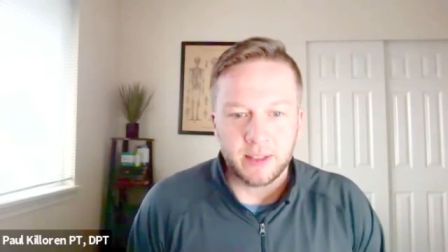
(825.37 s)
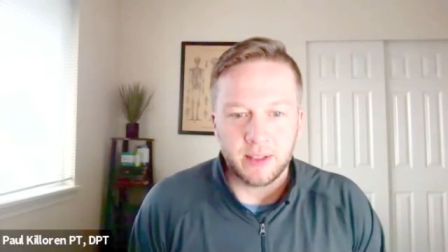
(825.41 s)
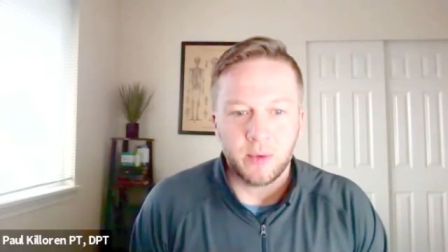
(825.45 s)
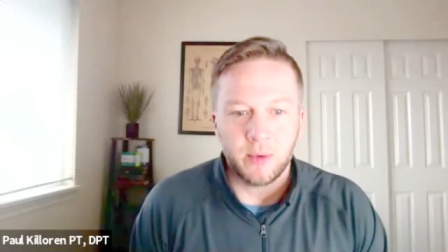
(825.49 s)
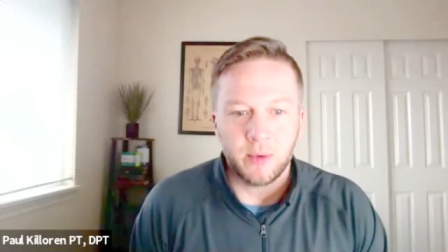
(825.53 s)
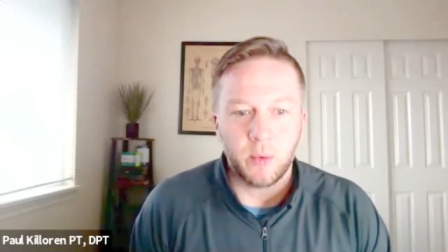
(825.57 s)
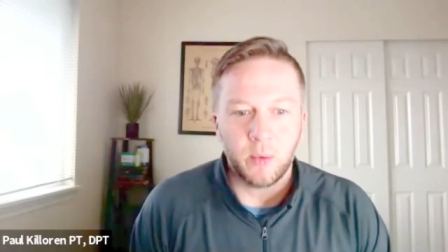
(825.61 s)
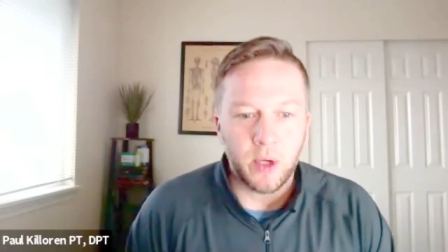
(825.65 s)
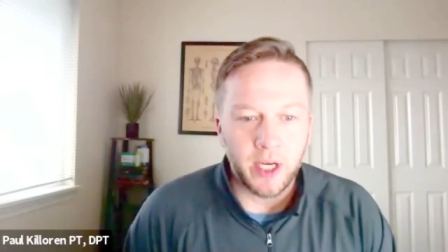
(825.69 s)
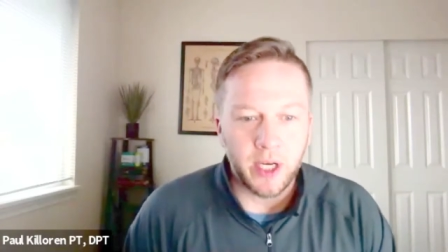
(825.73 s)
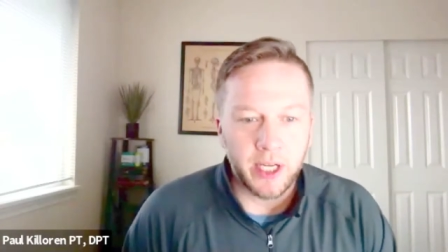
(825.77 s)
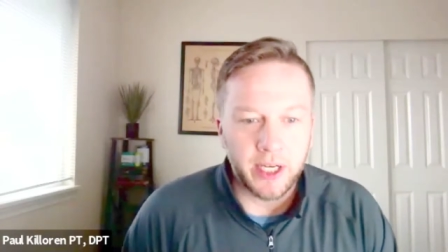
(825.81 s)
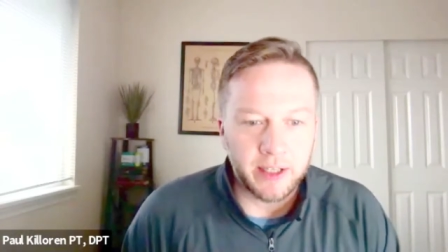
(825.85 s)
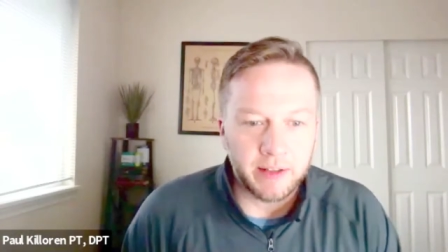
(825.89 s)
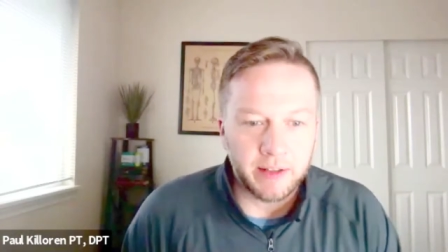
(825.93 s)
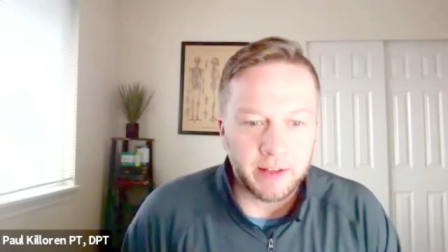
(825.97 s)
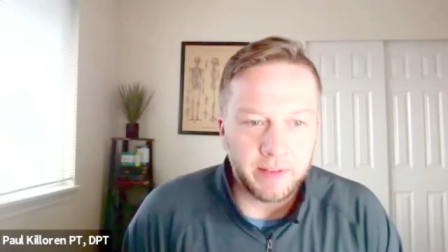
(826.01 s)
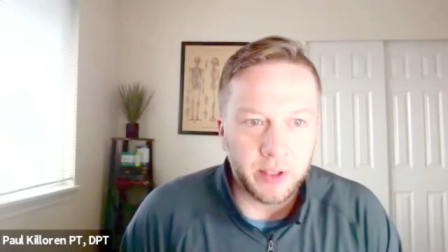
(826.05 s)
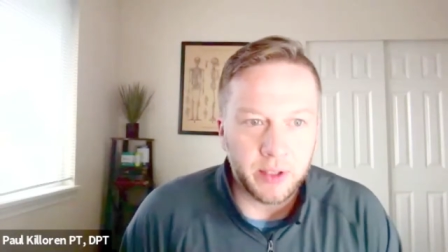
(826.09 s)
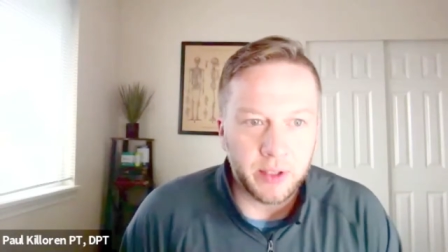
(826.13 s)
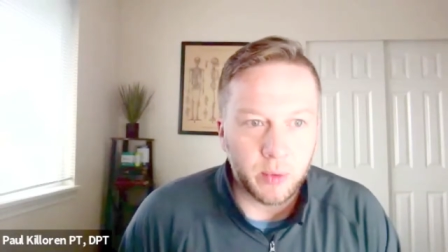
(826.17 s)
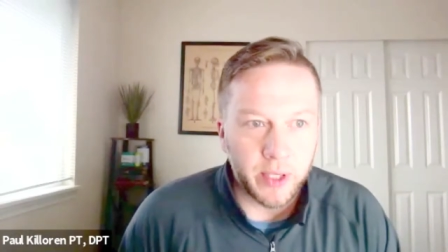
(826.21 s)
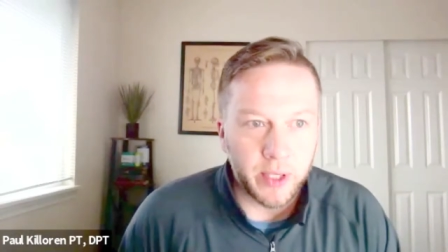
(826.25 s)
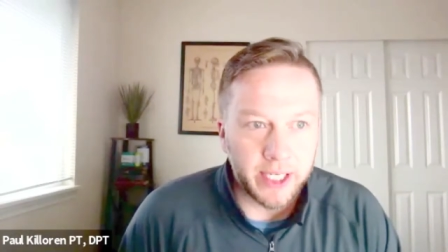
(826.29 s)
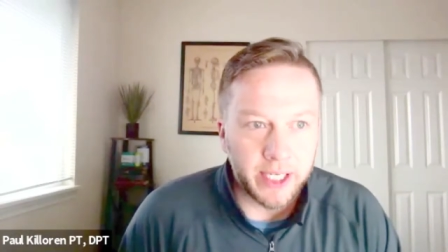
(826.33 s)
One of
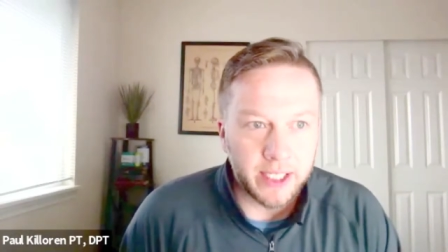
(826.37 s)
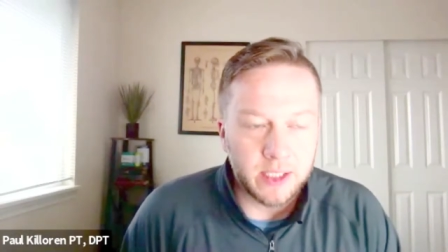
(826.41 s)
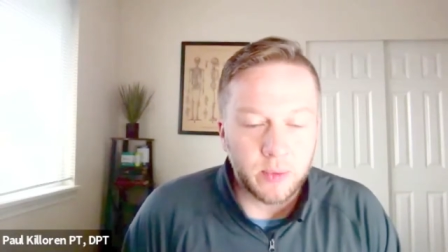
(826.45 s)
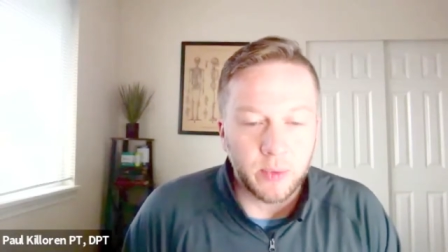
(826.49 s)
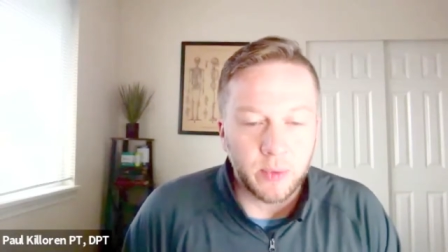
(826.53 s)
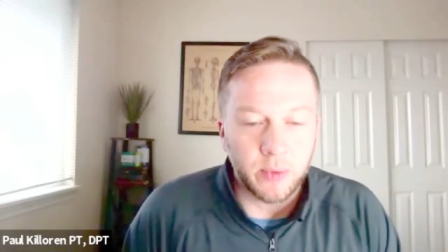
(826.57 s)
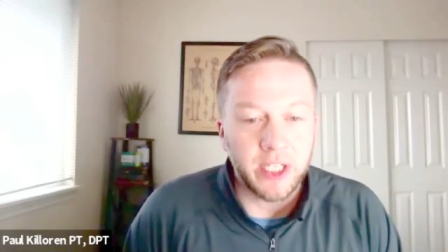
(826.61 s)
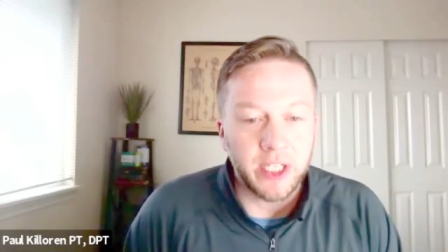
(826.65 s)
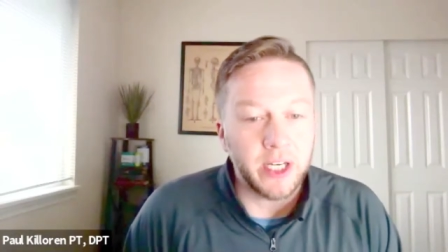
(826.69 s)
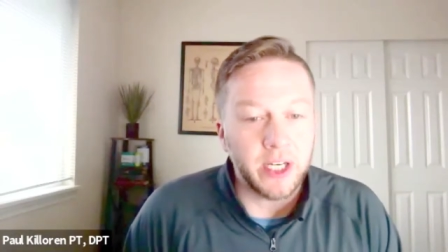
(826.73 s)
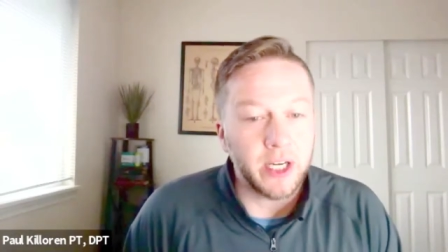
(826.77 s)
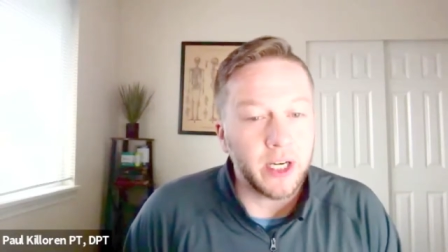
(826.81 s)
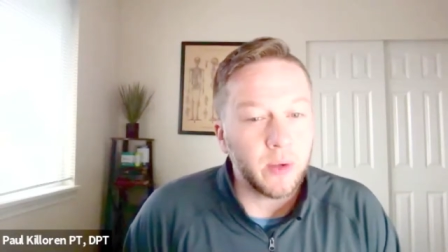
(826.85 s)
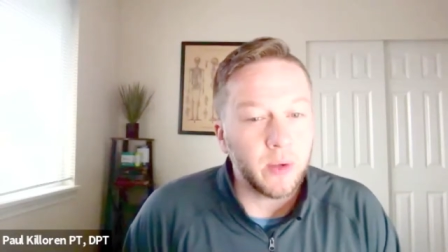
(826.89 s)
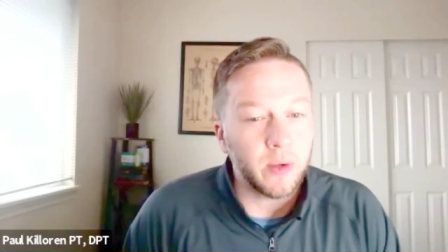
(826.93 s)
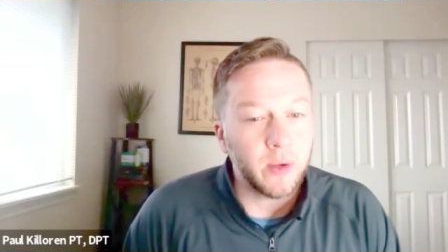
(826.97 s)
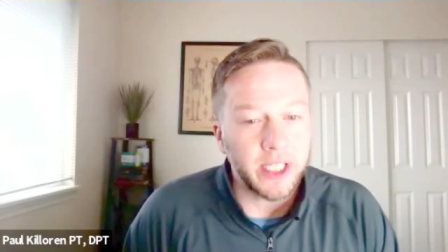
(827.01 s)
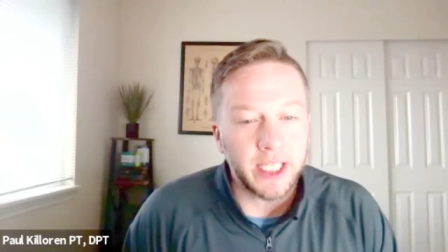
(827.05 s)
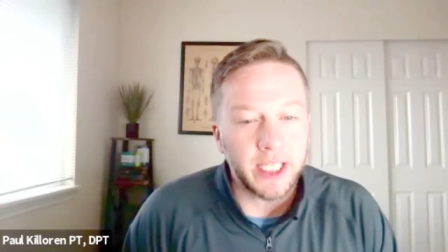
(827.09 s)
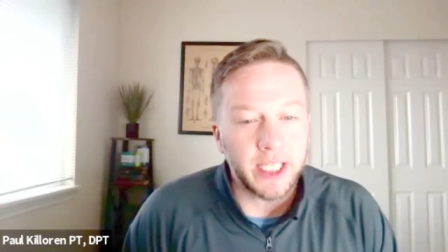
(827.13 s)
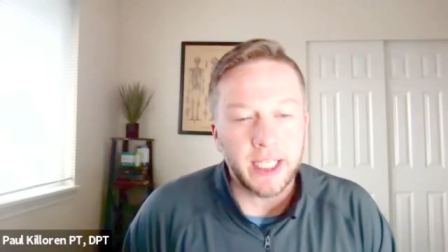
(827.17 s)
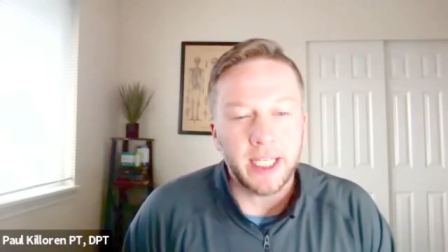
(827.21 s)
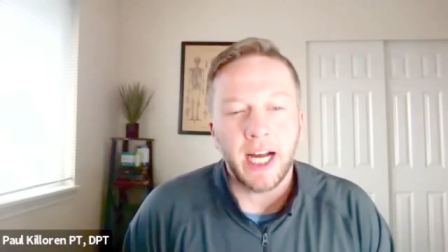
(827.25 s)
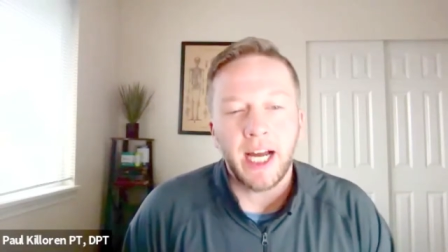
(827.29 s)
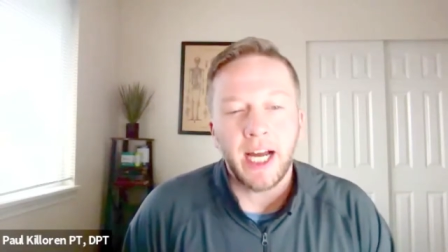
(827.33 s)
the ways we know we
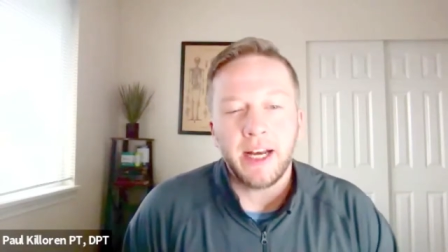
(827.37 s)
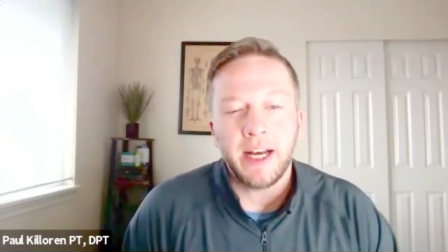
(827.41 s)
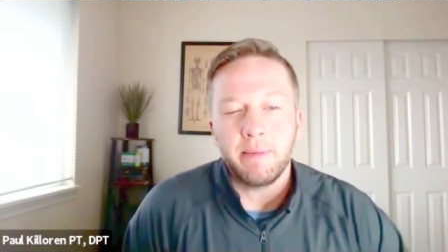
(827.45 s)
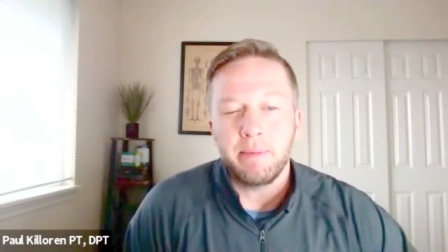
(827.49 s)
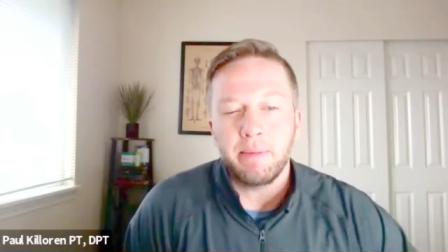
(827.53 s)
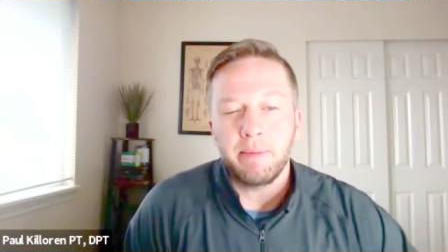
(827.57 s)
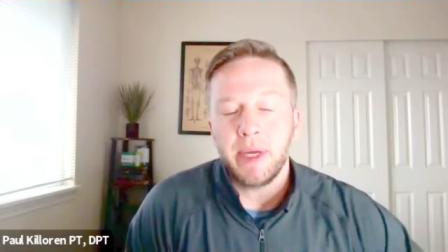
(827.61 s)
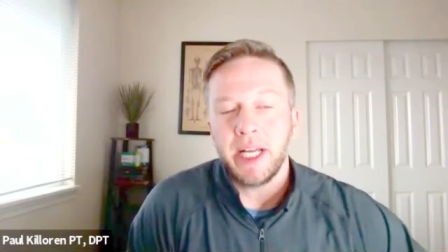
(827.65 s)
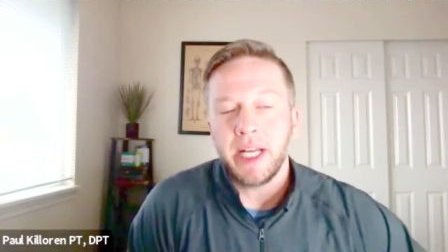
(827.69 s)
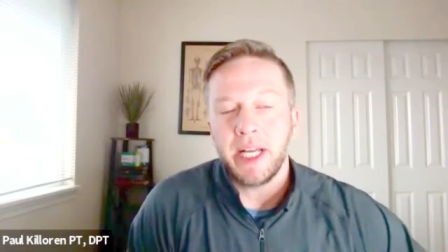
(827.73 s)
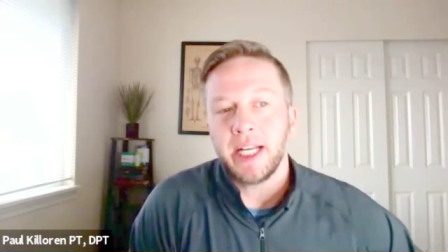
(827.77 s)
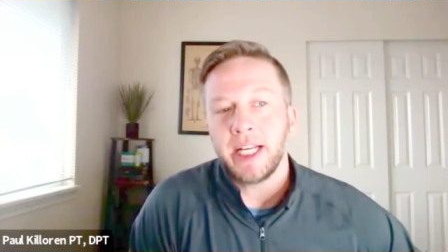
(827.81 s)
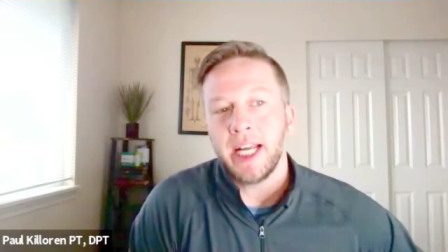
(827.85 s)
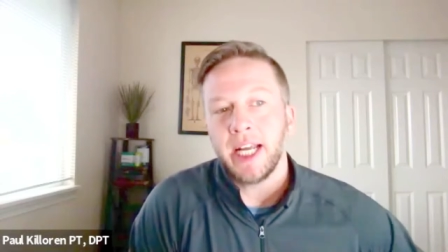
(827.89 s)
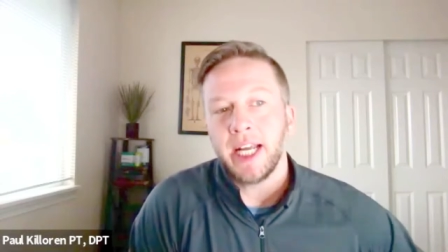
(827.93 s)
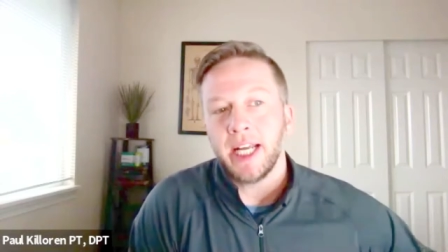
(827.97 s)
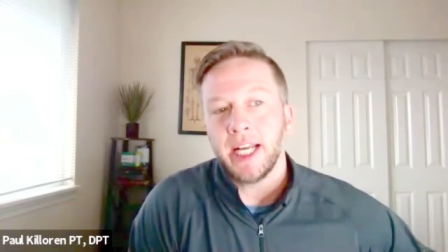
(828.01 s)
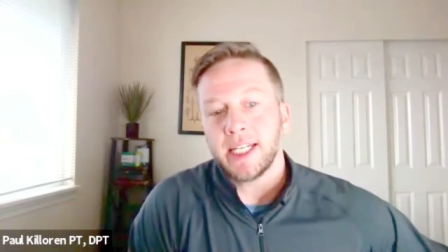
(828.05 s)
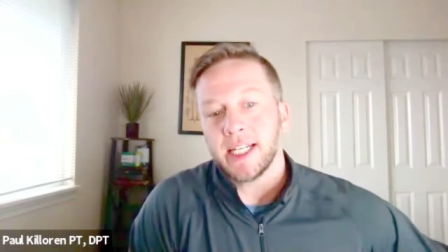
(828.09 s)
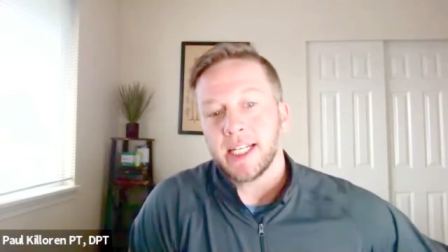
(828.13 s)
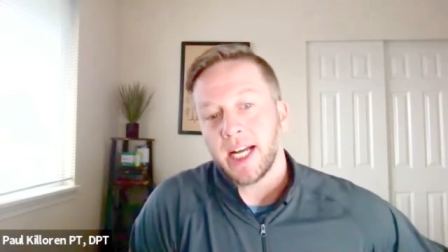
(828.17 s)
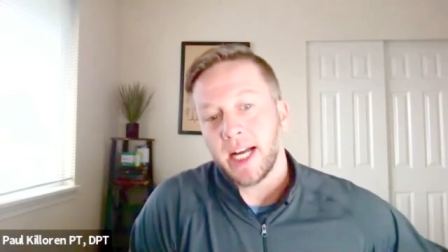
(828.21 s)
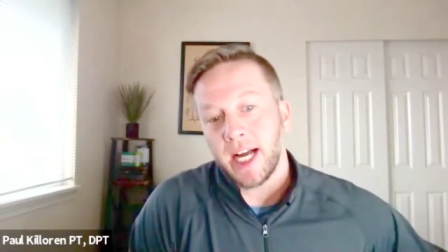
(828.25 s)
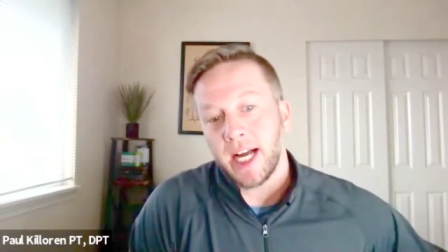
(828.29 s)
can kind of mitigate